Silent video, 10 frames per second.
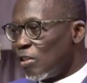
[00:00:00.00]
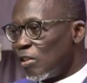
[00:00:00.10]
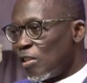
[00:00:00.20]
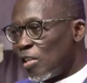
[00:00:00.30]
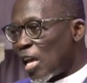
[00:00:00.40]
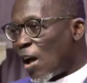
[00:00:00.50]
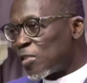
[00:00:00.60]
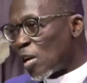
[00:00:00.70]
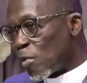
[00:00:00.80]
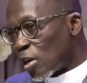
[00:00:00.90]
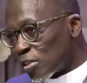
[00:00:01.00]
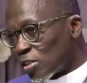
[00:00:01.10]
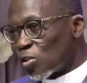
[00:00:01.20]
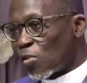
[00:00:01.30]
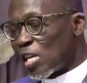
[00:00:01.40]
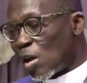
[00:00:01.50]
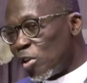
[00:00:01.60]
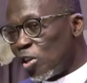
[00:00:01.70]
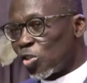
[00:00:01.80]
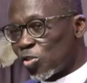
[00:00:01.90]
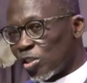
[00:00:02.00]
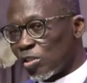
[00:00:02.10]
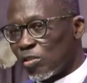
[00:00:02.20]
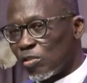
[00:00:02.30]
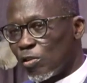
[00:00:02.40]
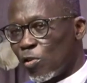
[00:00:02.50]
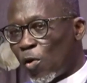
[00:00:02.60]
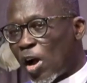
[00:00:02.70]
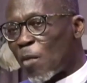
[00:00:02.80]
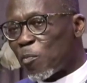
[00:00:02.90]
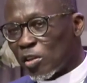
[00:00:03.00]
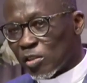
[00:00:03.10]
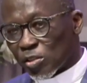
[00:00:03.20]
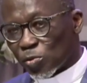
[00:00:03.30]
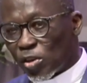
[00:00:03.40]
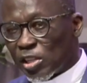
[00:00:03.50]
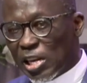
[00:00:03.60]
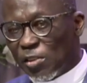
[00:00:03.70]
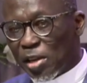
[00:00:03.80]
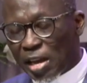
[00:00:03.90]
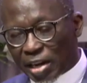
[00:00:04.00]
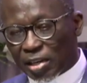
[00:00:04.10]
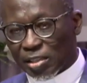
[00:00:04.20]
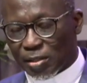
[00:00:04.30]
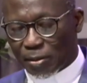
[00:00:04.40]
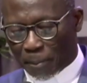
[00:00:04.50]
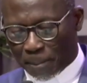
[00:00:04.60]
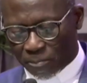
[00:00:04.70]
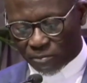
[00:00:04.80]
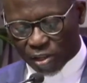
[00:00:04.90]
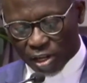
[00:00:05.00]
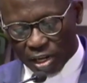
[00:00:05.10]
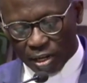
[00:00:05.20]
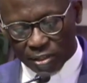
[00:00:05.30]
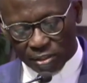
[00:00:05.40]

The aftermath of their ministry. What happens, what they leave behind, their legacy.